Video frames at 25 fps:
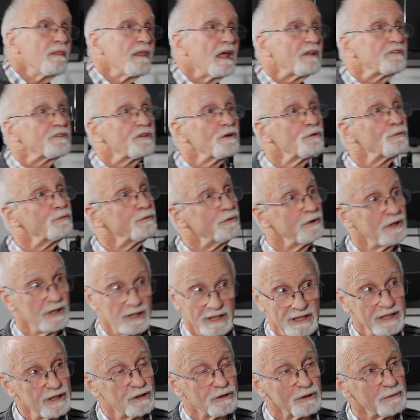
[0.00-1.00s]
That's a
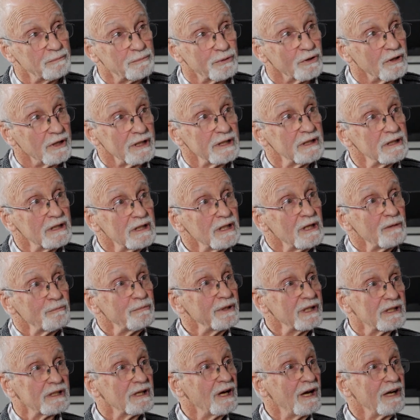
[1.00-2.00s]
really good point,
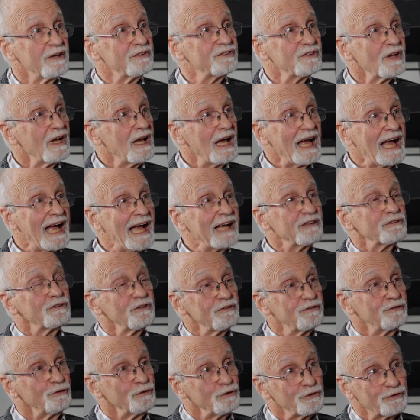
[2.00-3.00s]
because
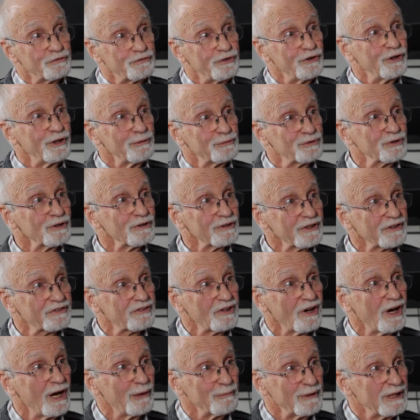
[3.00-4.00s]
actors use verbs all the
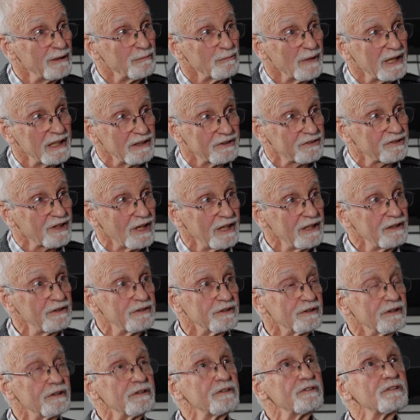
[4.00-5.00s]
time and make
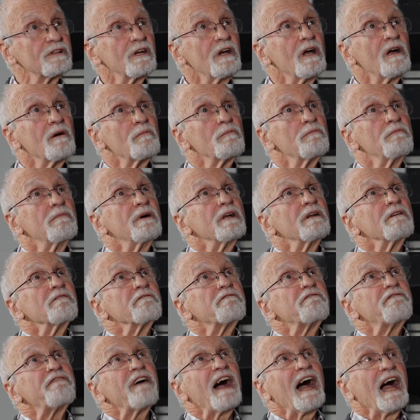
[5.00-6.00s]
changes, but
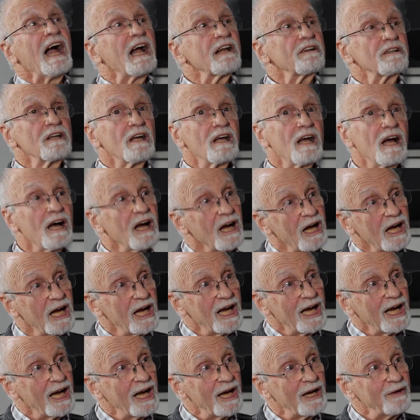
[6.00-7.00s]
in fact
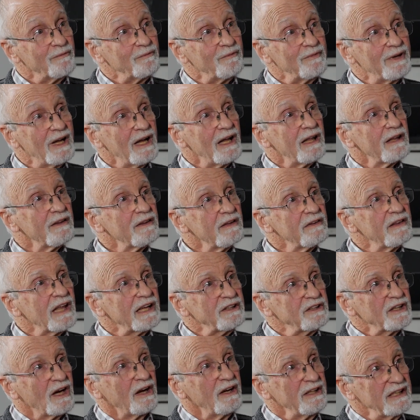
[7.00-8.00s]

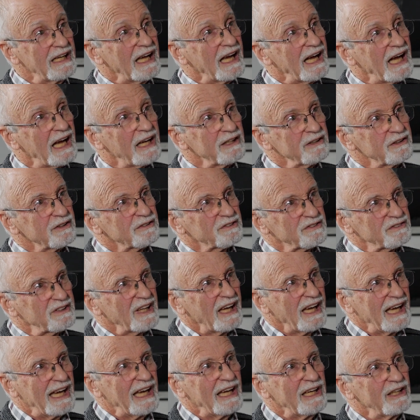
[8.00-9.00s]
they don't
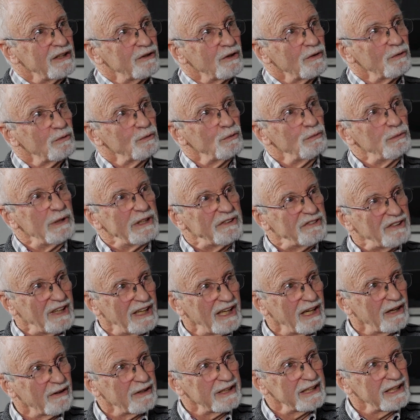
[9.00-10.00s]
understand which
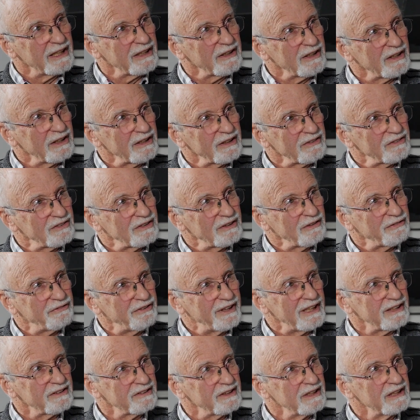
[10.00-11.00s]
area that it's
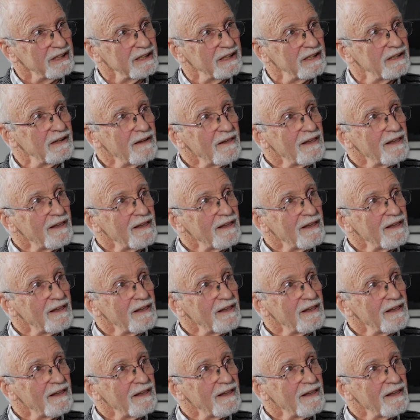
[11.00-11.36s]
affecting.